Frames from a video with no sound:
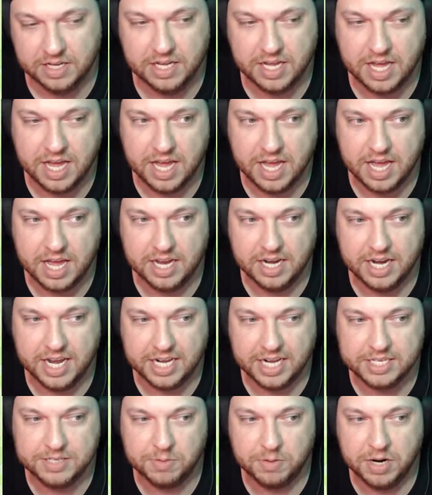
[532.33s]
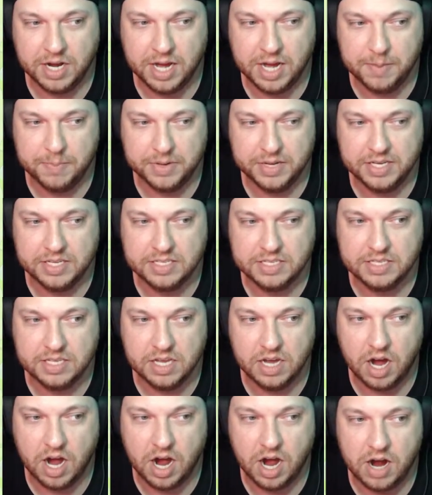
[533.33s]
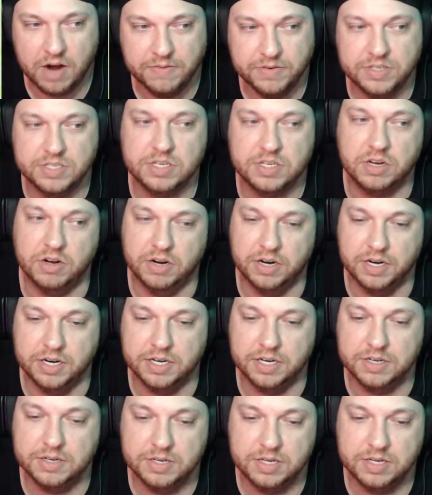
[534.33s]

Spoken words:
Next one up is the Harvest Guard.